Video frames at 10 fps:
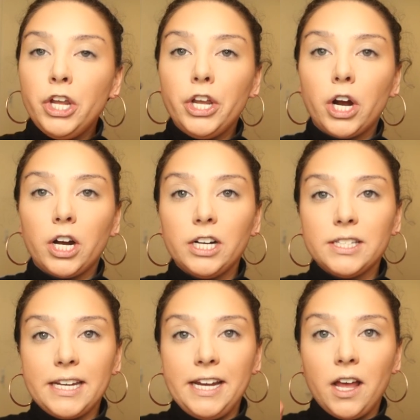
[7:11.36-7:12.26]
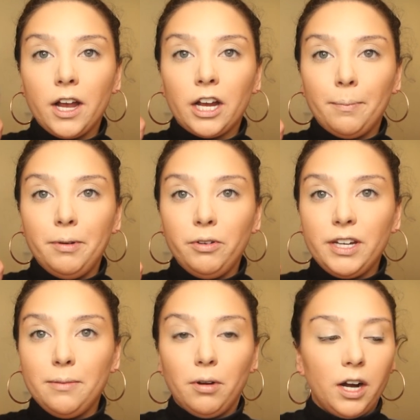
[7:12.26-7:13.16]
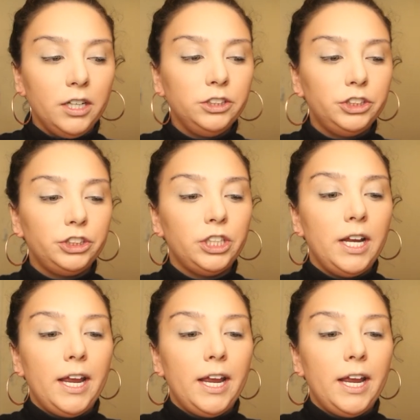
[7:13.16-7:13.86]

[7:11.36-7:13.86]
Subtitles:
Nars Ita Kabuki brush